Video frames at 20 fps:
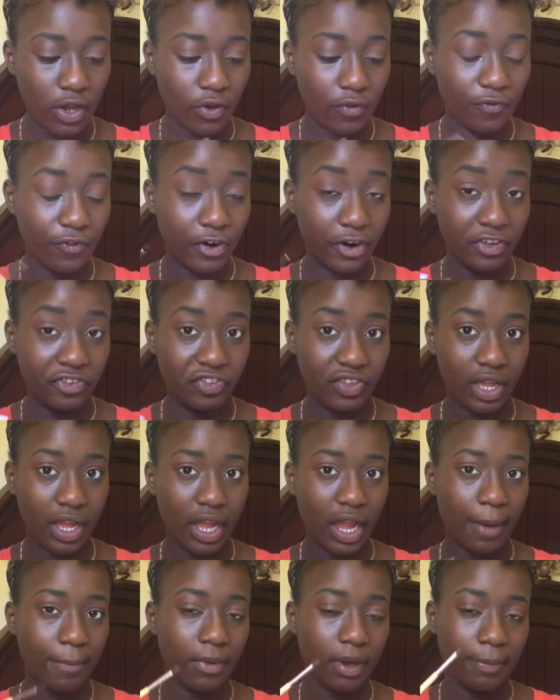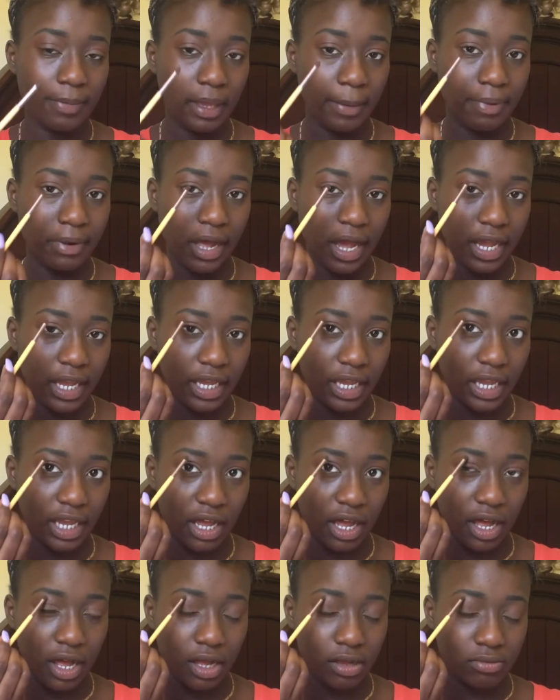So first thing, I'm gonna be applying
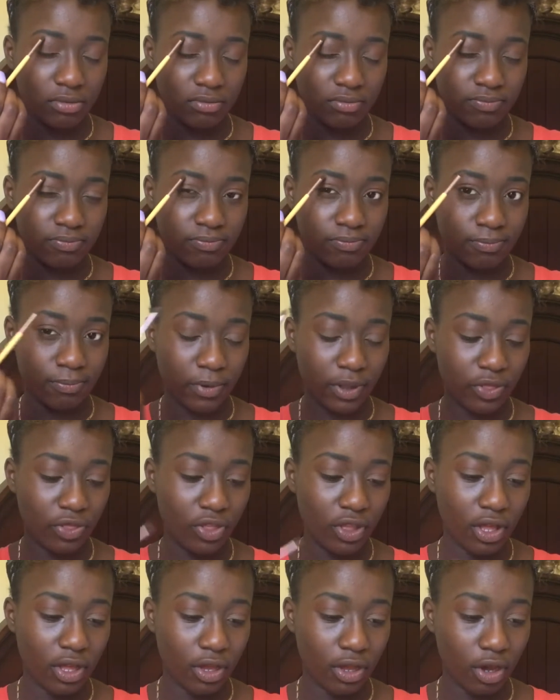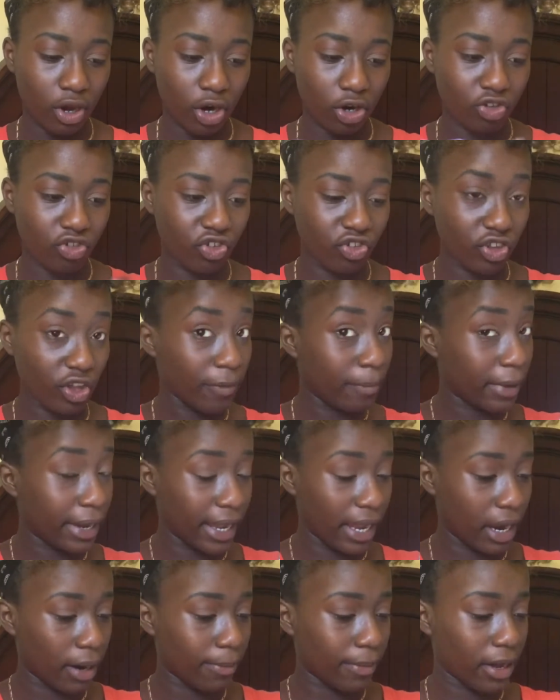it in the arches of
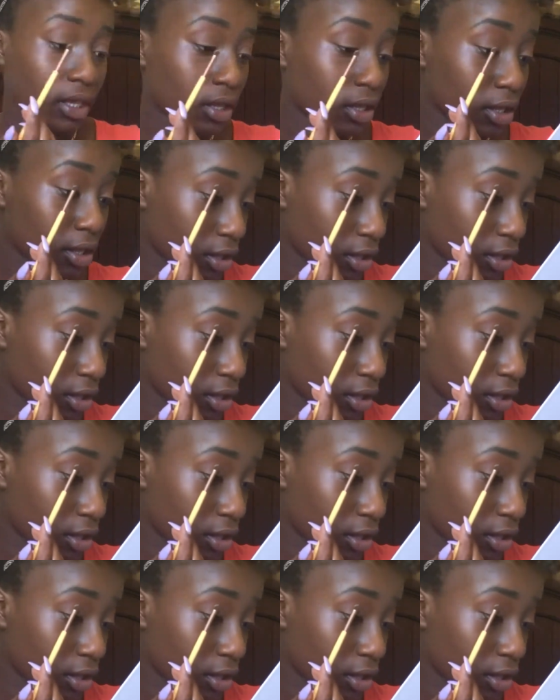my eyebrow.